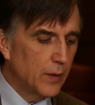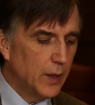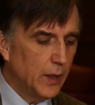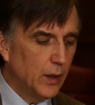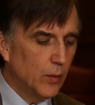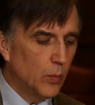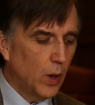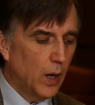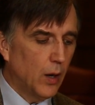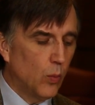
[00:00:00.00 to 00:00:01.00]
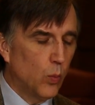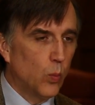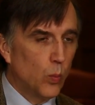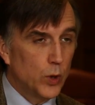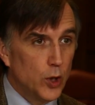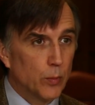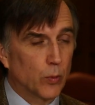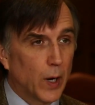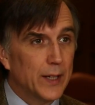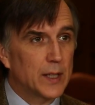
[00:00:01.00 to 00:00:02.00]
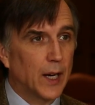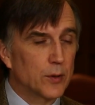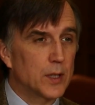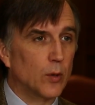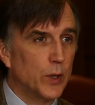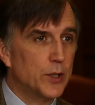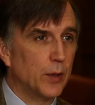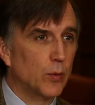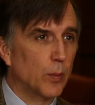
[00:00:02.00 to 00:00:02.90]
the Human Rights Council, which